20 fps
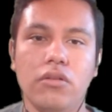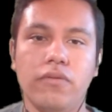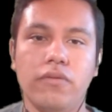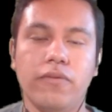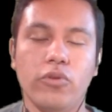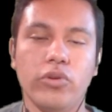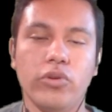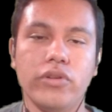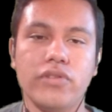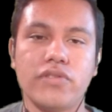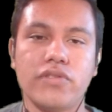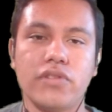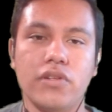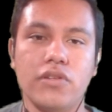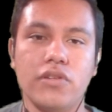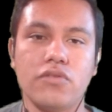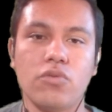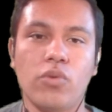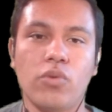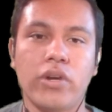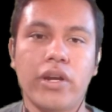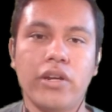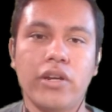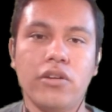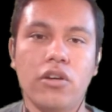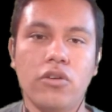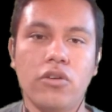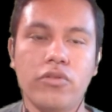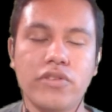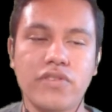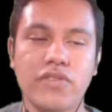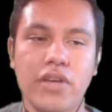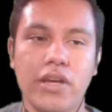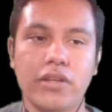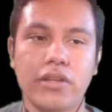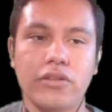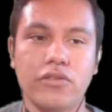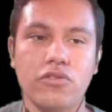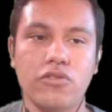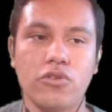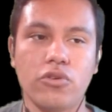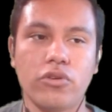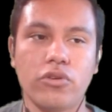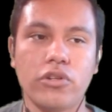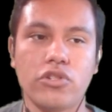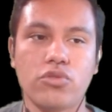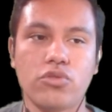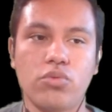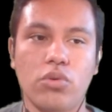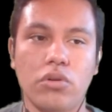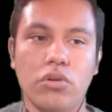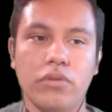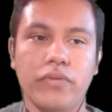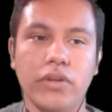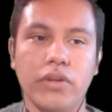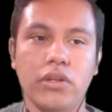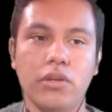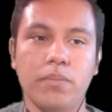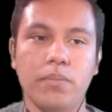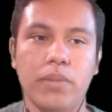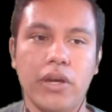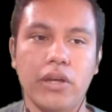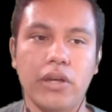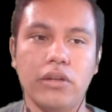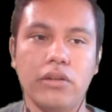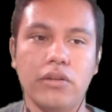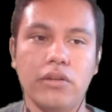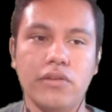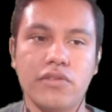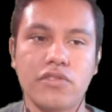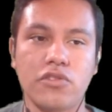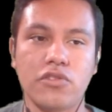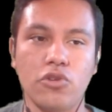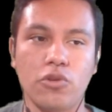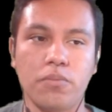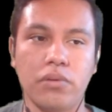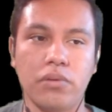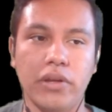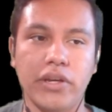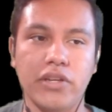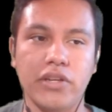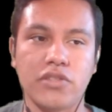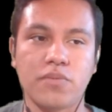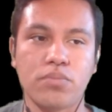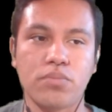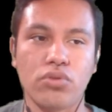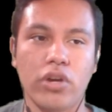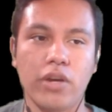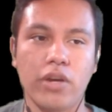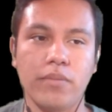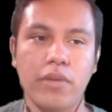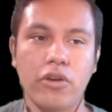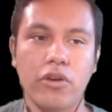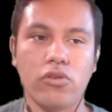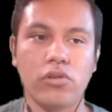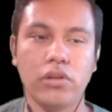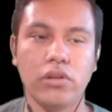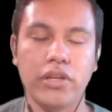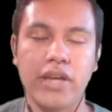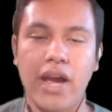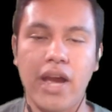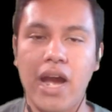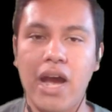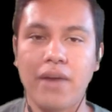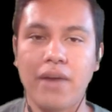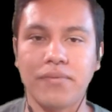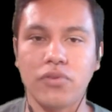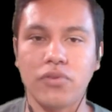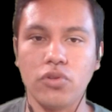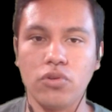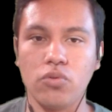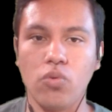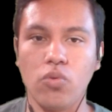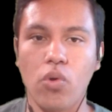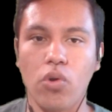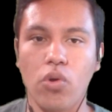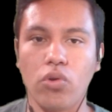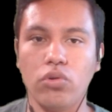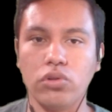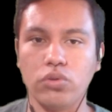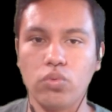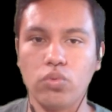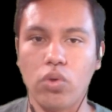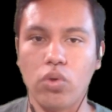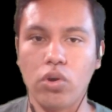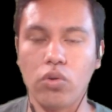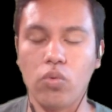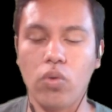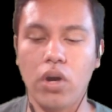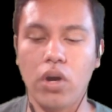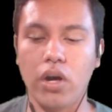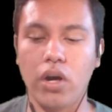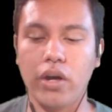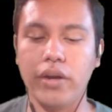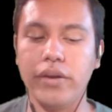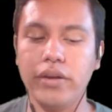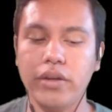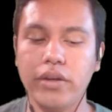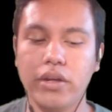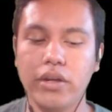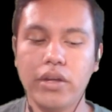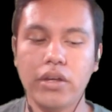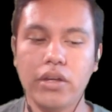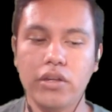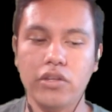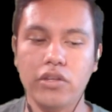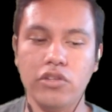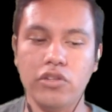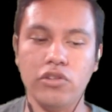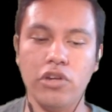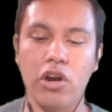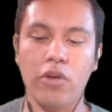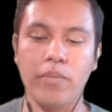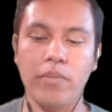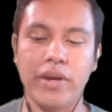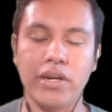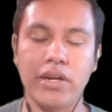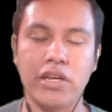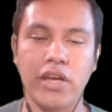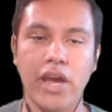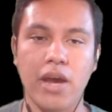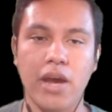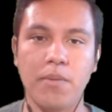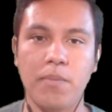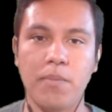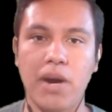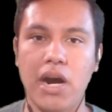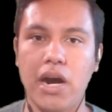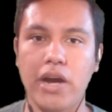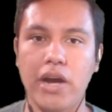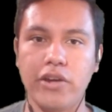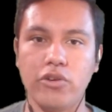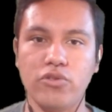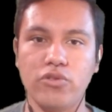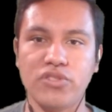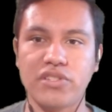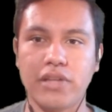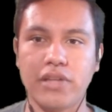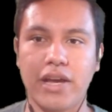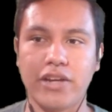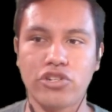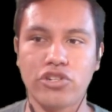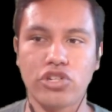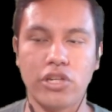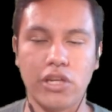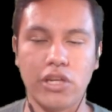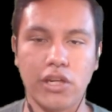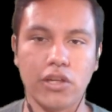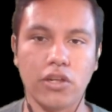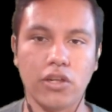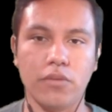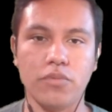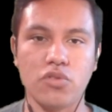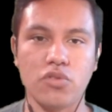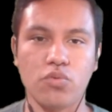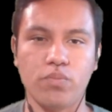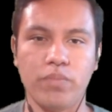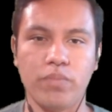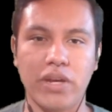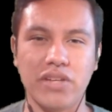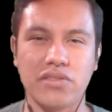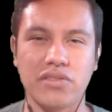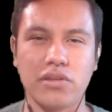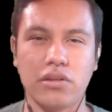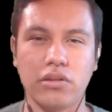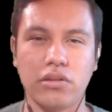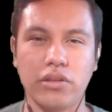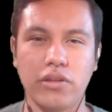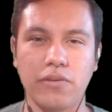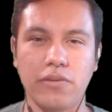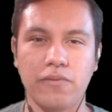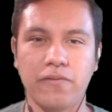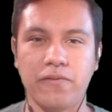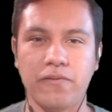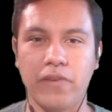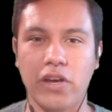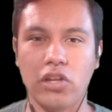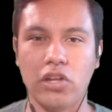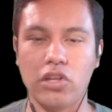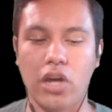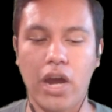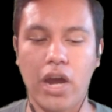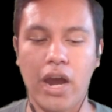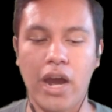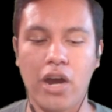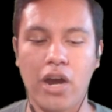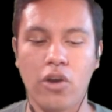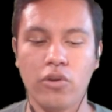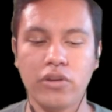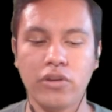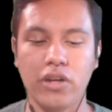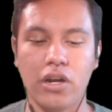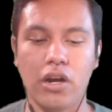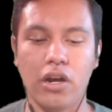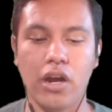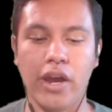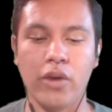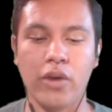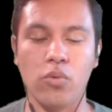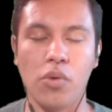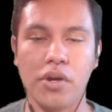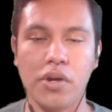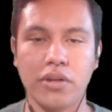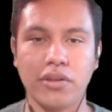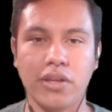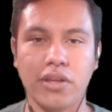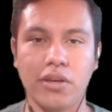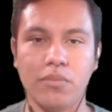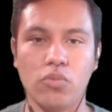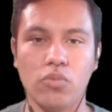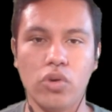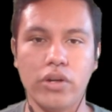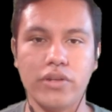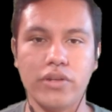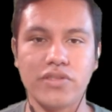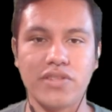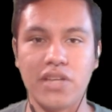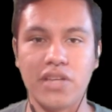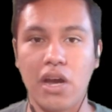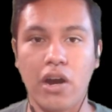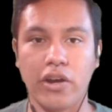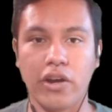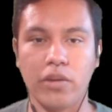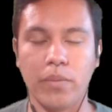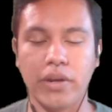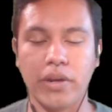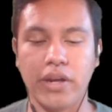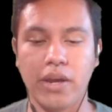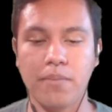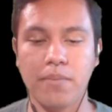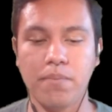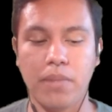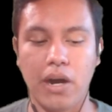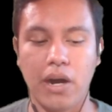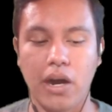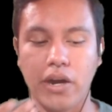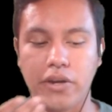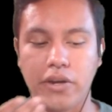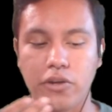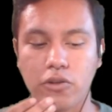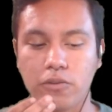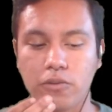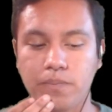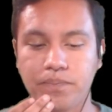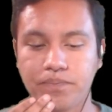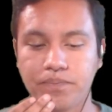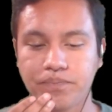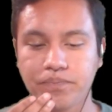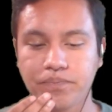for instance, what I know is that the Turkish War of Independence took place primarily after World War One. Many empires slash kingdoms basically fell out, and one of them was the Ottoman Empire,